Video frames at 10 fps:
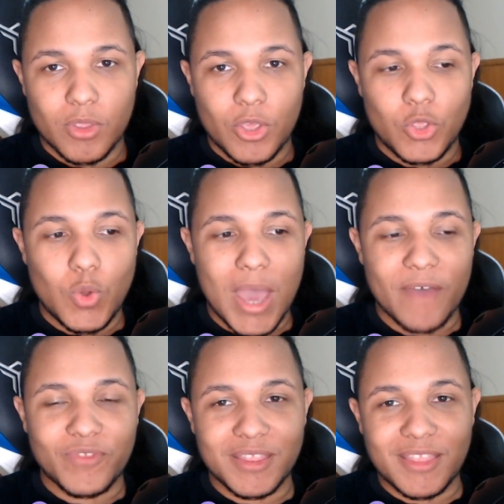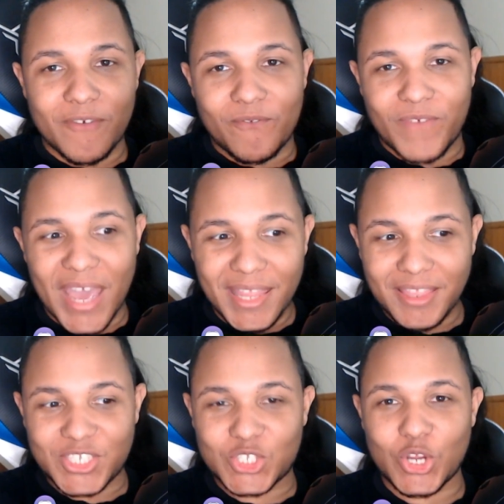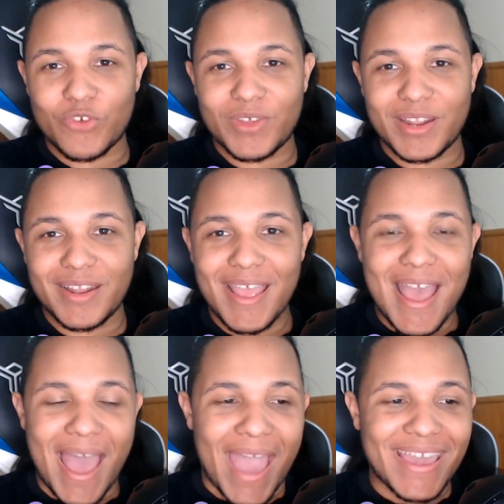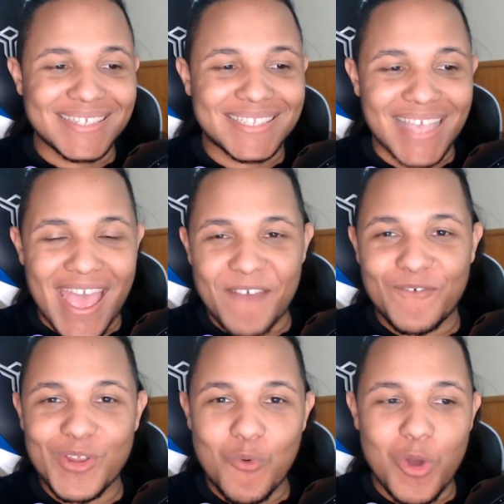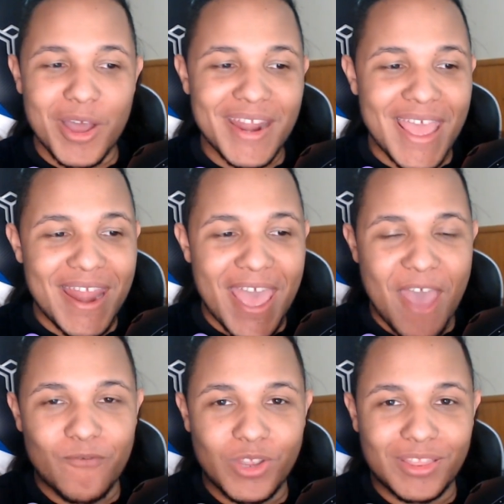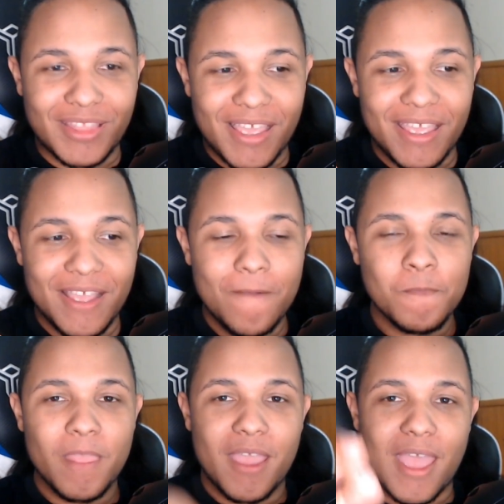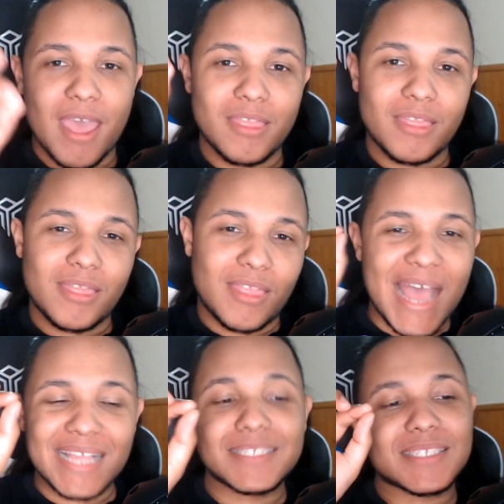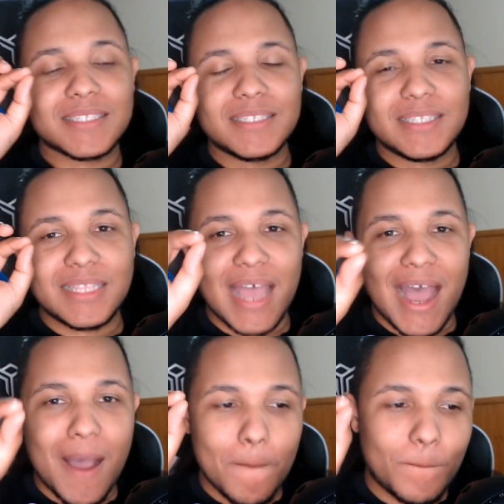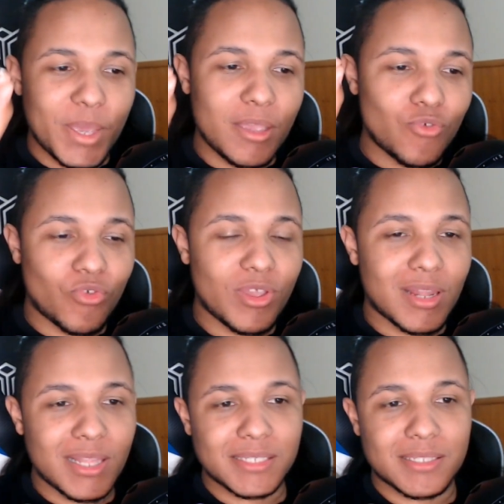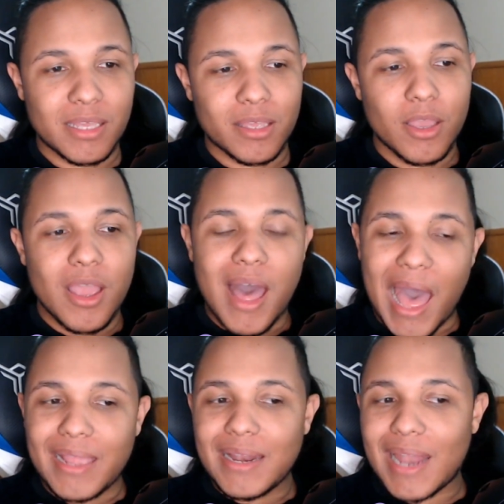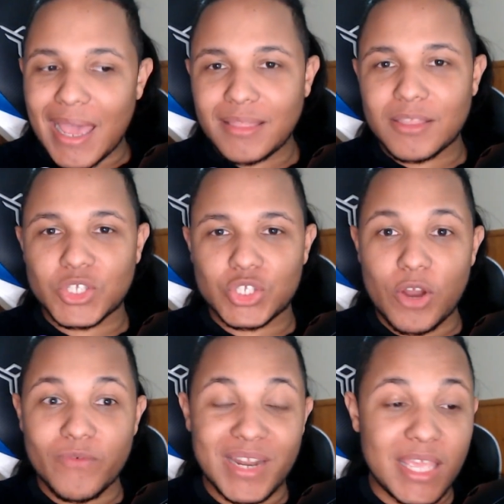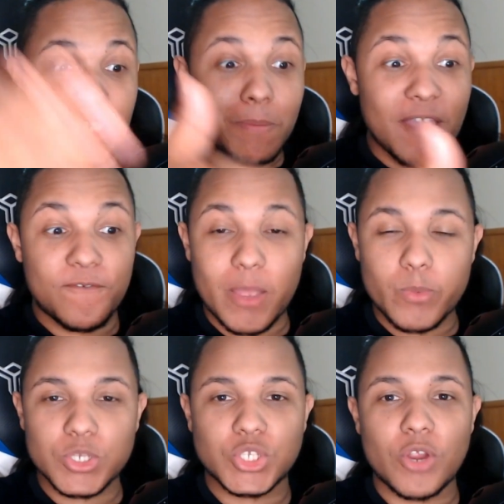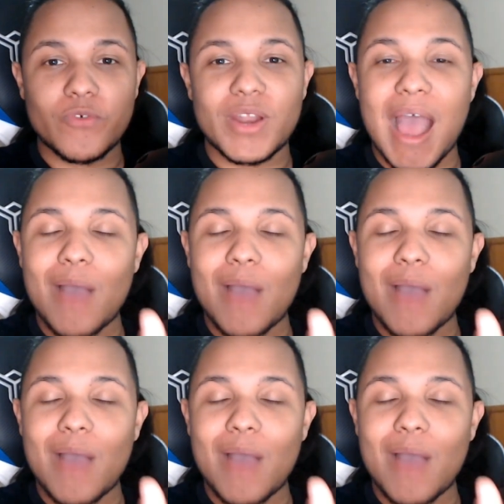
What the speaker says: you have to defend this servant against everyone and everything. And that's not being realistic. I like the servant. He's my favorite servant.